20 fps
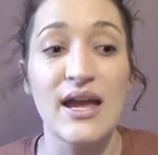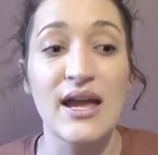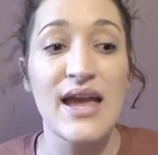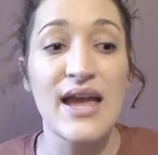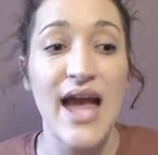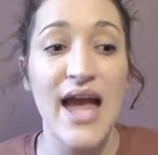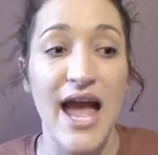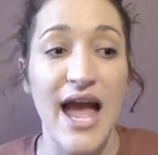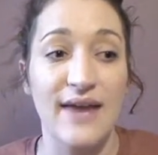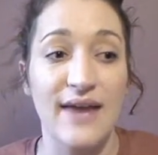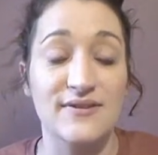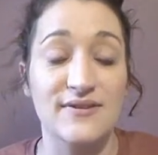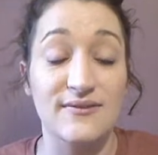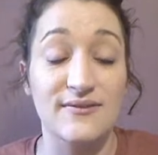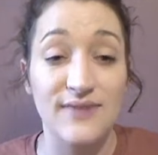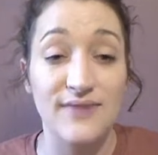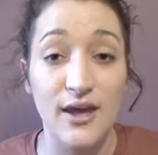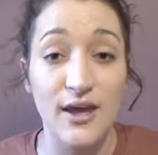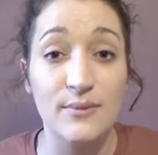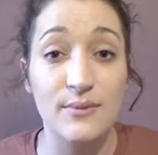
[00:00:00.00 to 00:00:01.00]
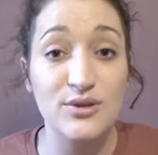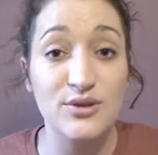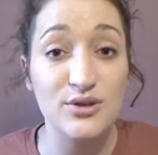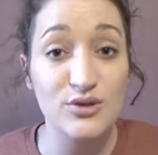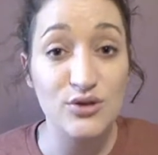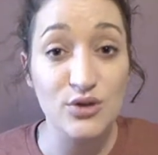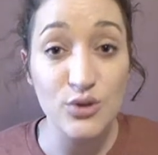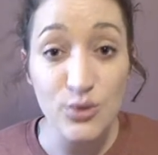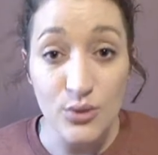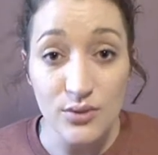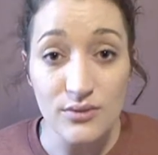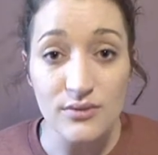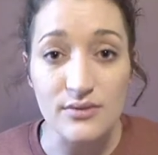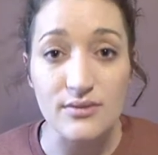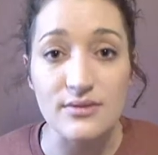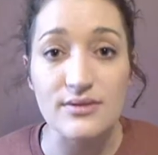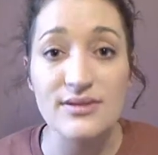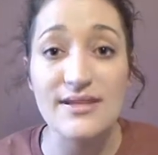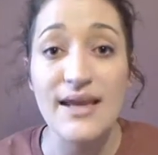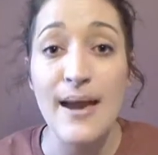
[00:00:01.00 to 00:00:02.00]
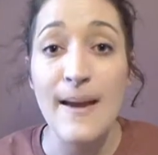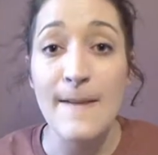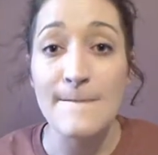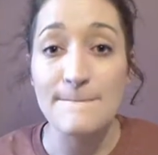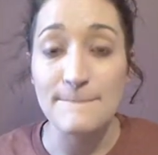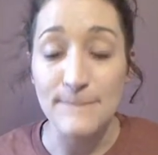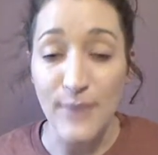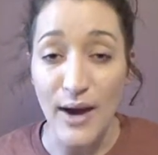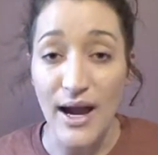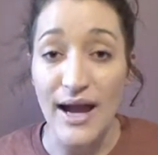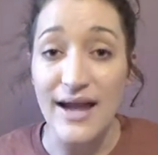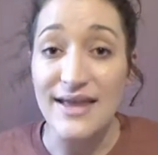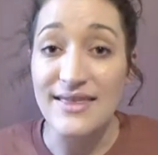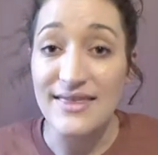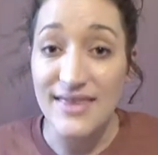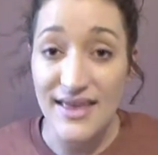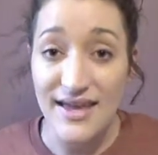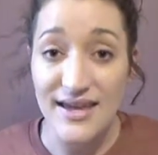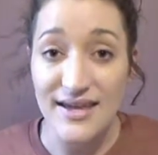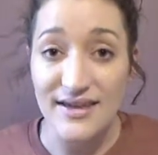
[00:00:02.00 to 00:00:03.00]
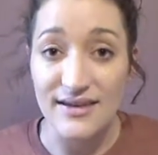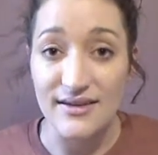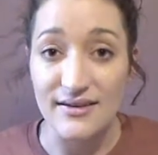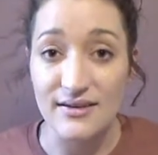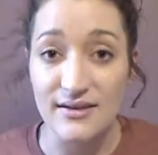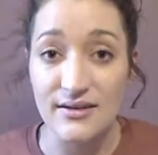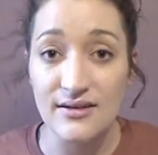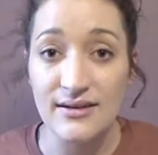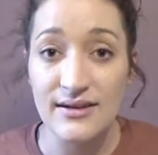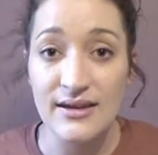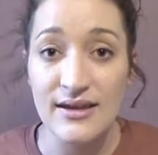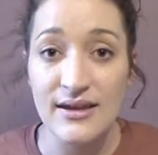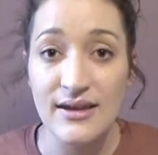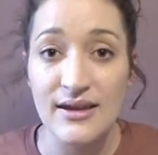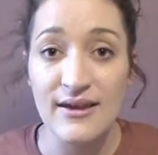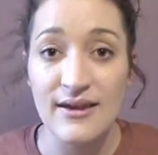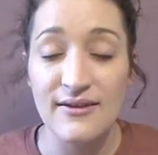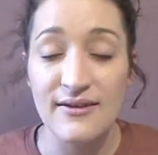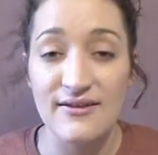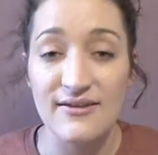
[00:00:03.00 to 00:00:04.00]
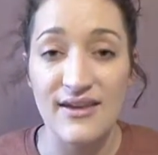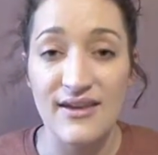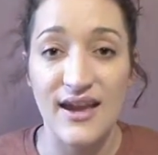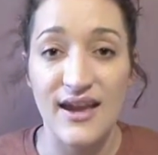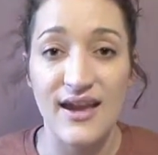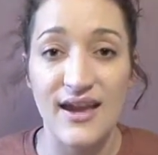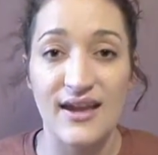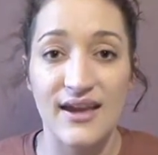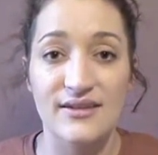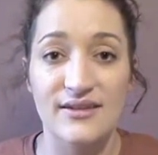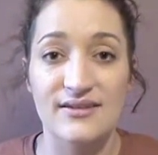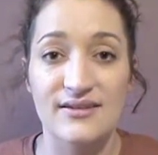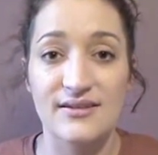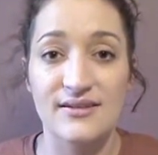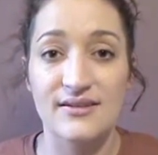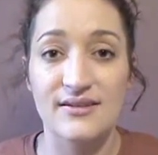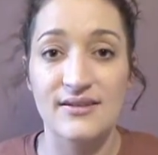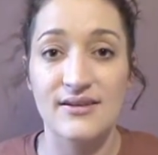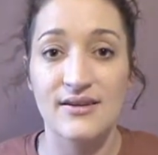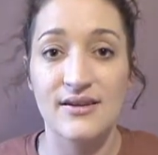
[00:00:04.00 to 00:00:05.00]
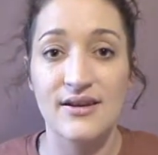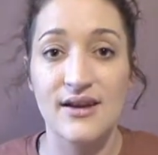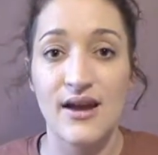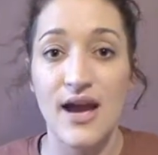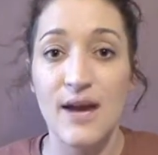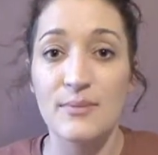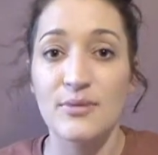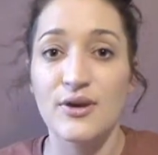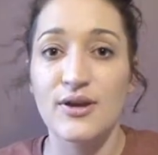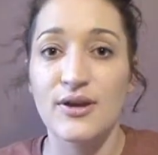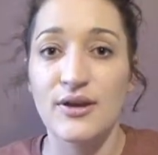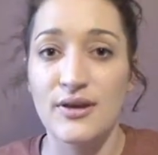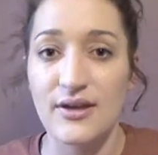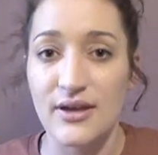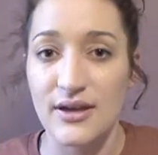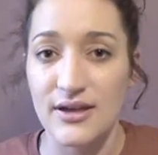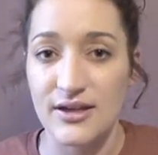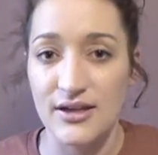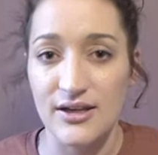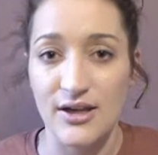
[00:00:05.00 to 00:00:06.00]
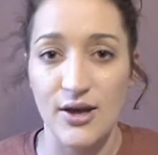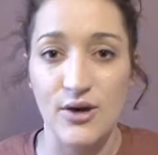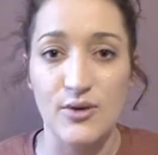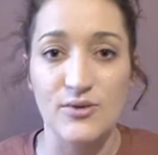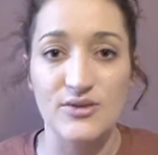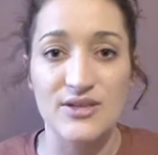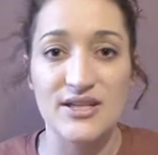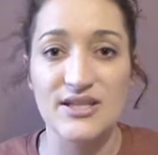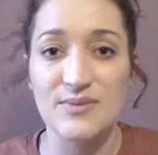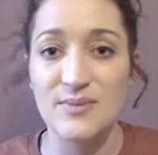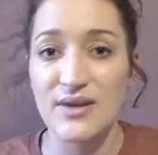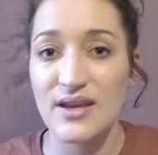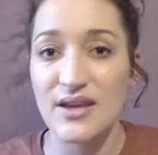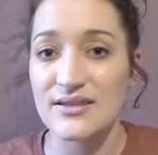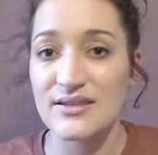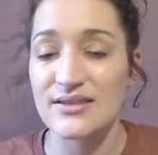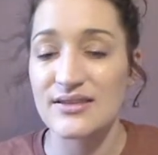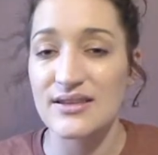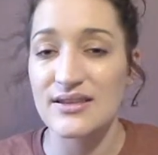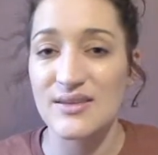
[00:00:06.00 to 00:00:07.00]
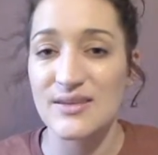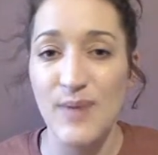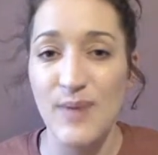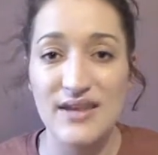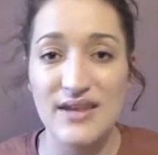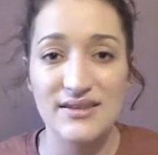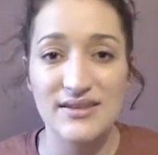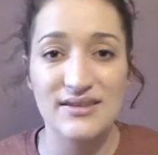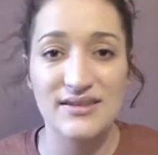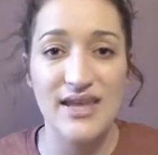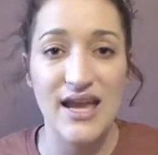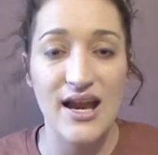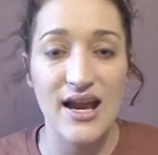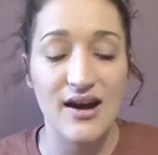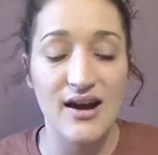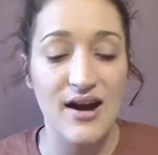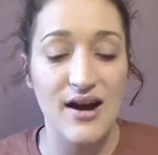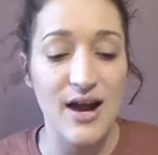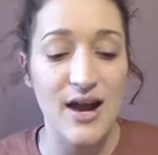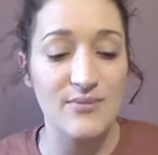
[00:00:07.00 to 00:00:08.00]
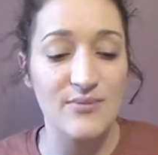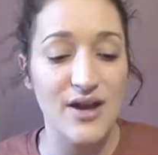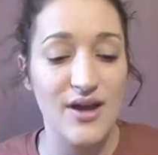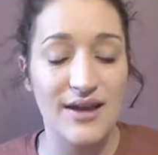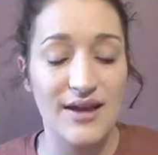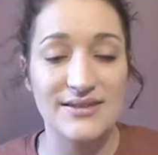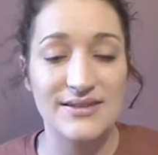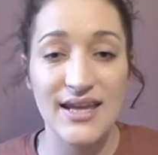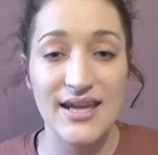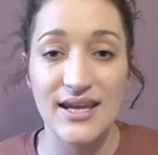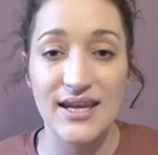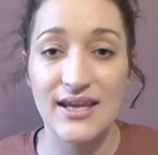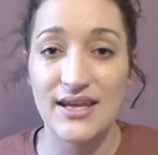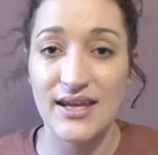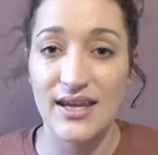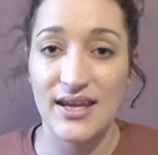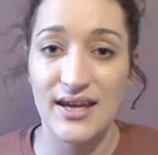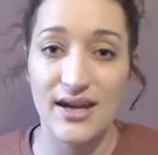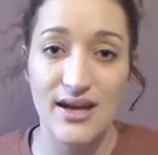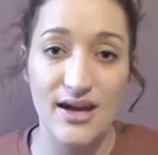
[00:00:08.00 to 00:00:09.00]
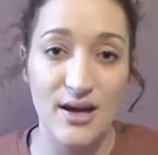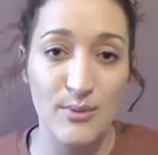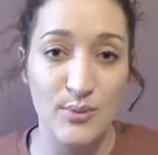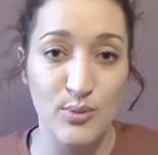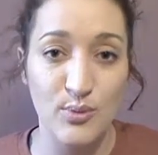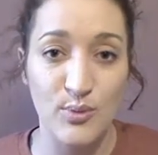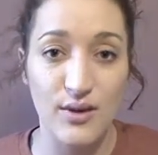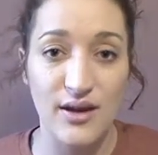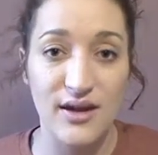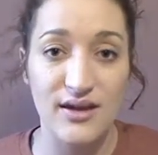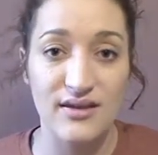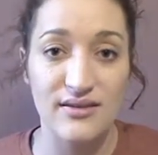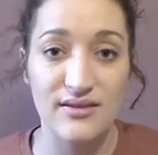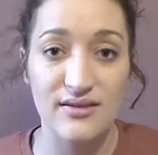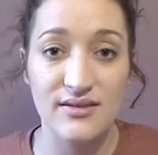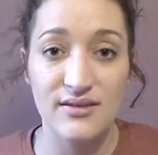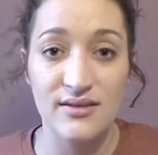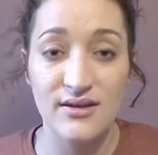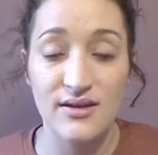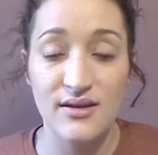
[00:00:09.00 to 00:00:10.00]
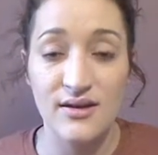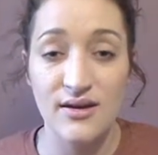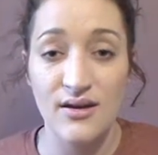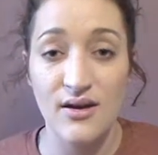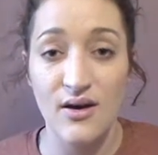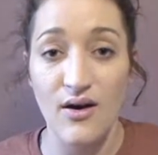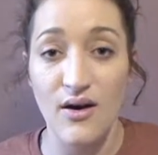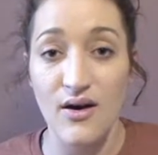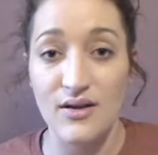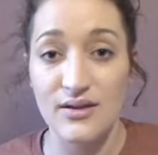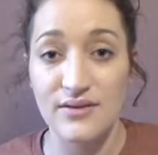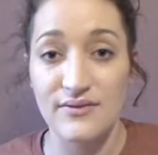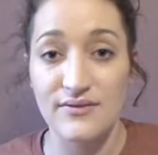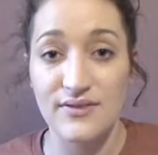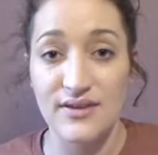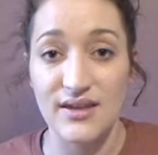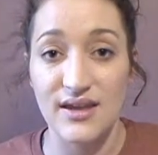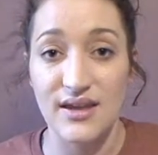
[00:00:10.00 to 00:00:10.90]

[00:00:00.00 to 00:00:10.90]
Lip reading: have developed tools by then that I'm good. Just because that space is there, I'm not taking it up with all of the